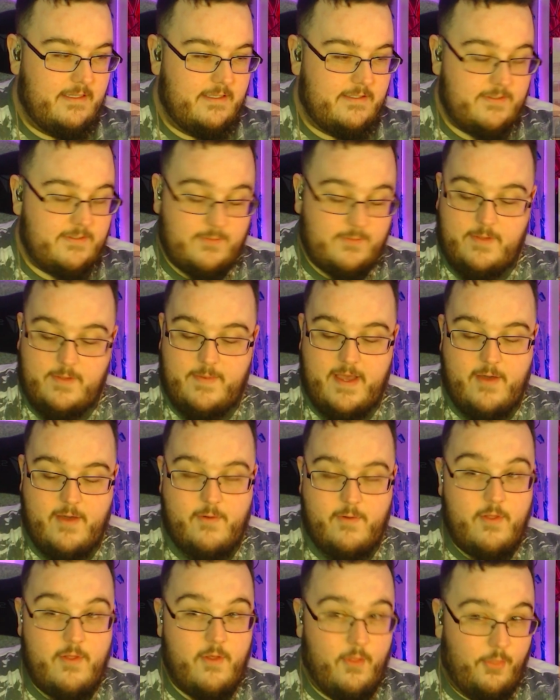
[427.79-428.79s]
It's all
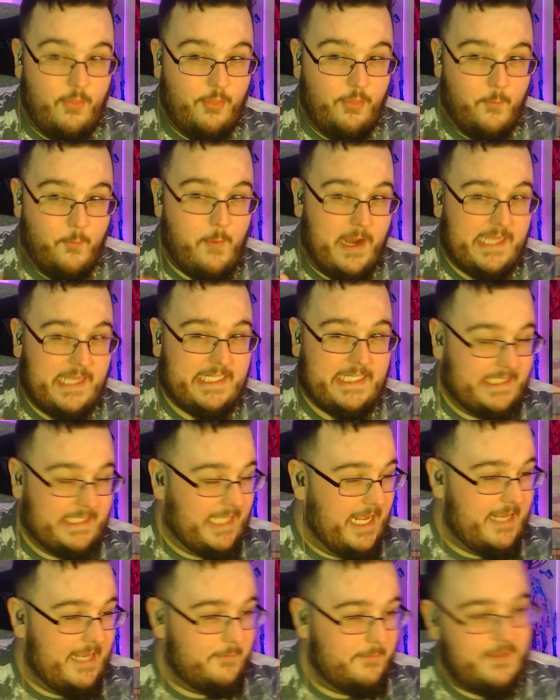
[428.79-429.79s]
about the waiting
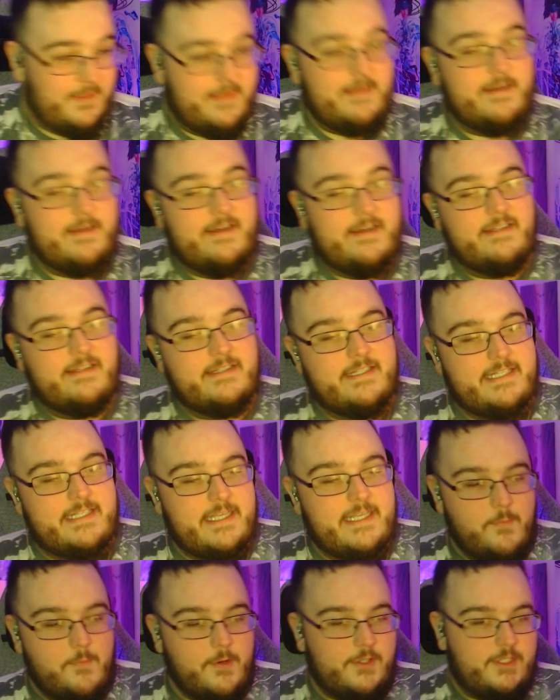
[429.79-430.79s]
game with her and
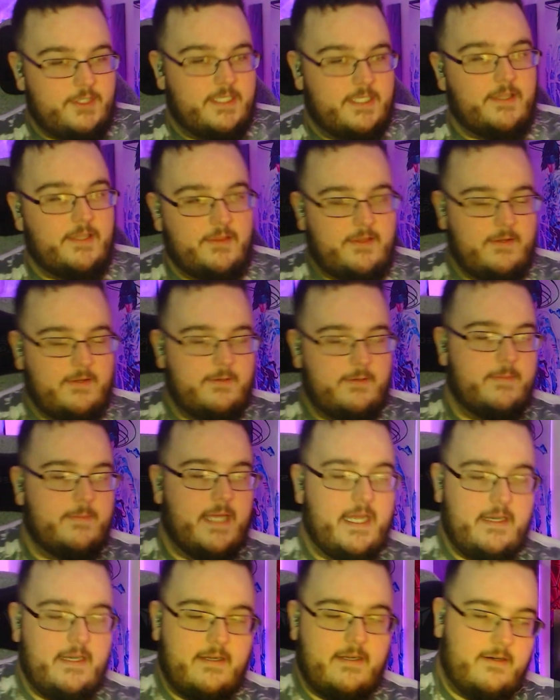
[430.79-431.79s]
seeing what she can do,
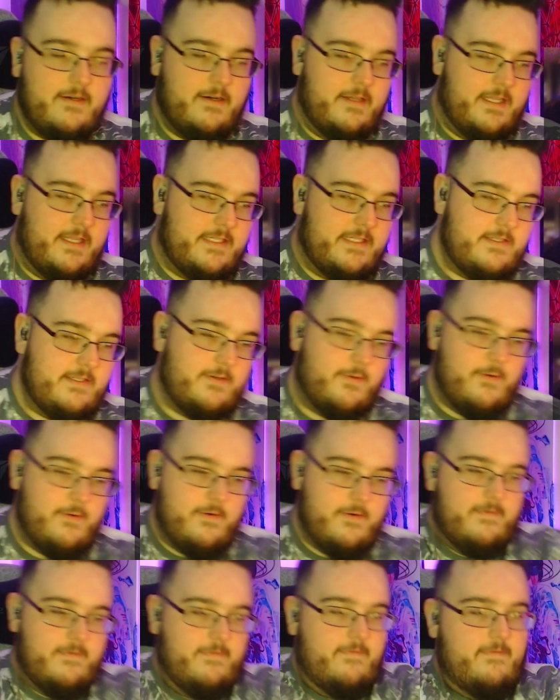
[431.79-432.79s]
man. Oh, that's
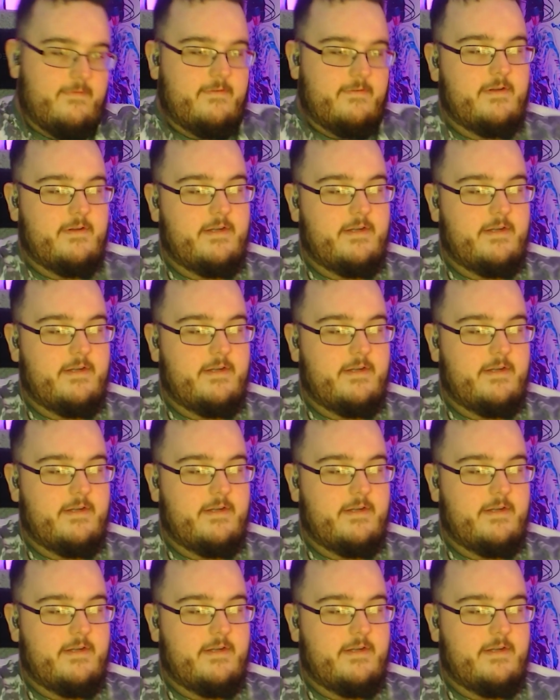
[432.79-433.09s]
awful.